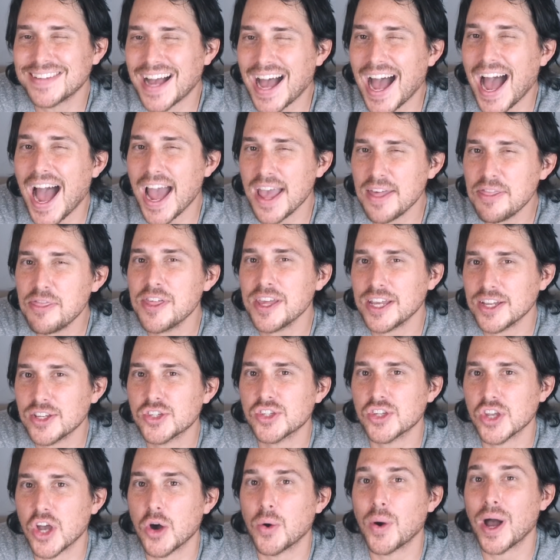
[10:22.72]
I think
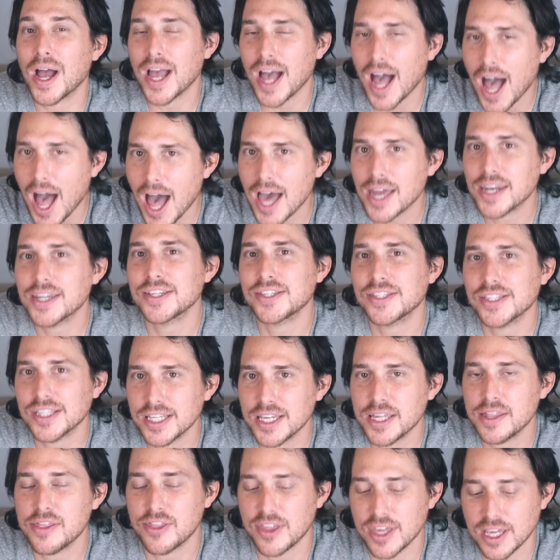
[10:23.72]
so. I
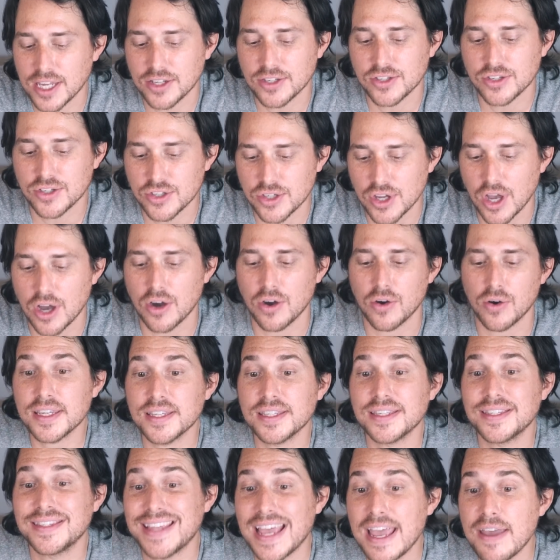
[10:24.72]
honestly think so.
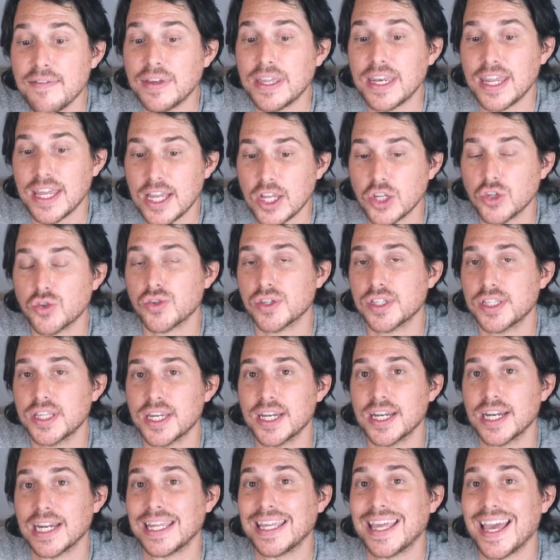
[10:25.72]
Is David interested
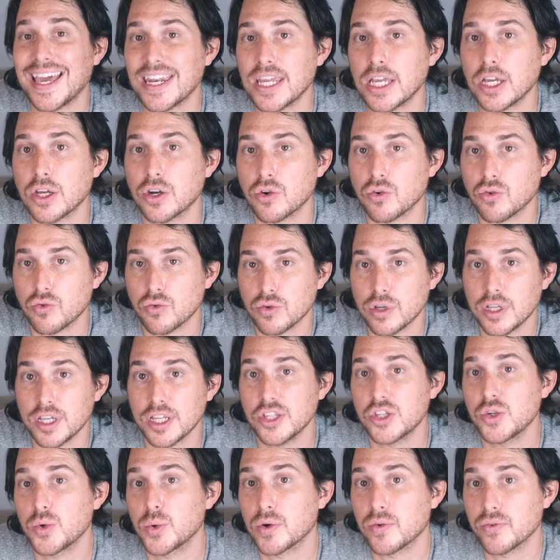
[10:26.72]
in getting
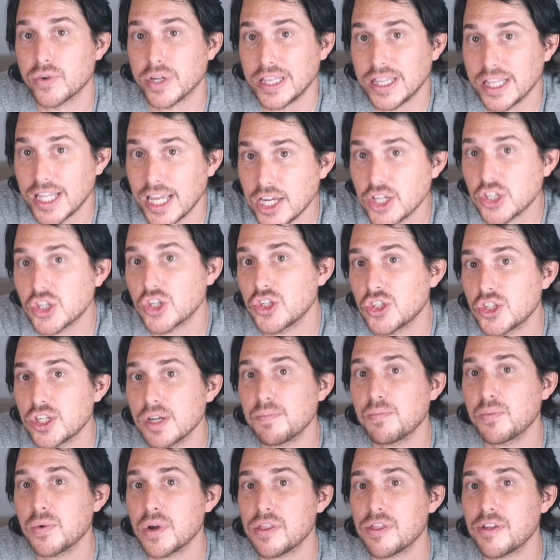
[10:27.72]
into a
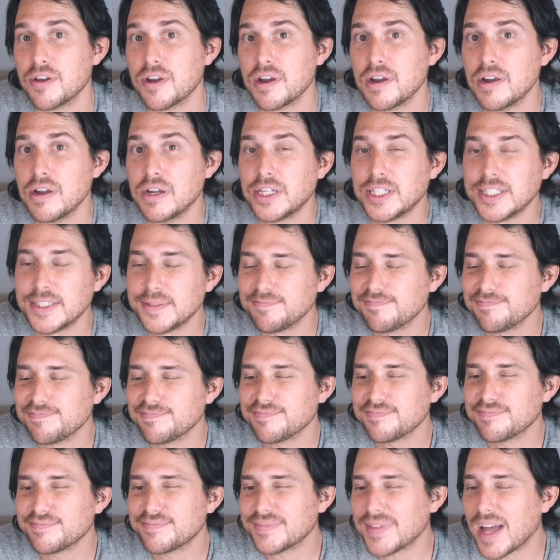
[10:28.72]
relationship with her?
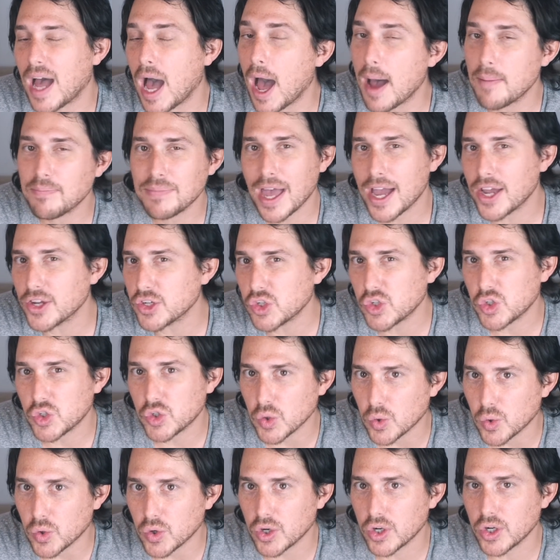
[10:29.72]
I'm not
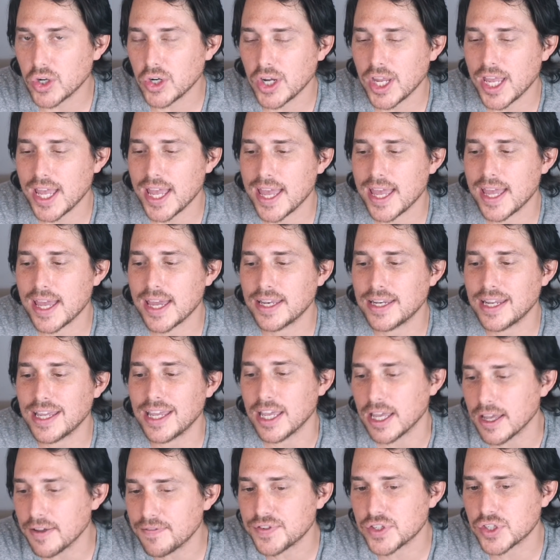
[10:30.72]
sure, and
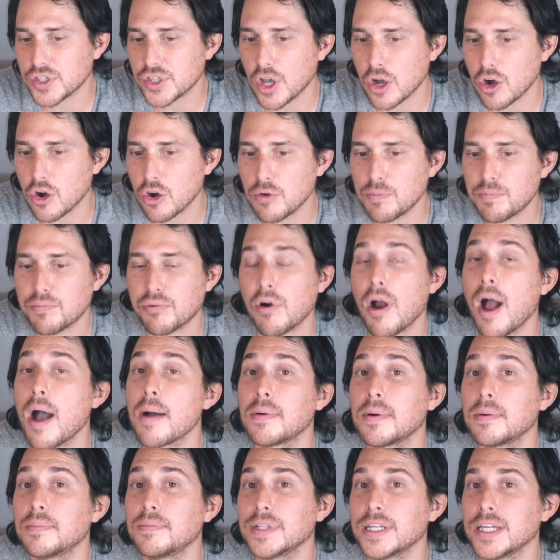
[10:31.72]
if so,
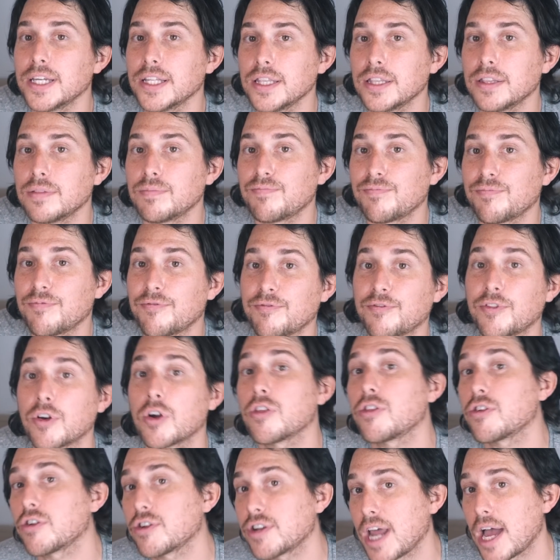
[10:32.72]
probably
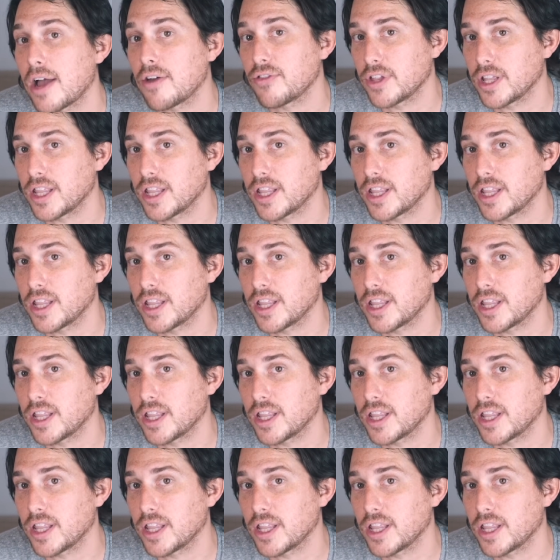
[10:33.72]
further down the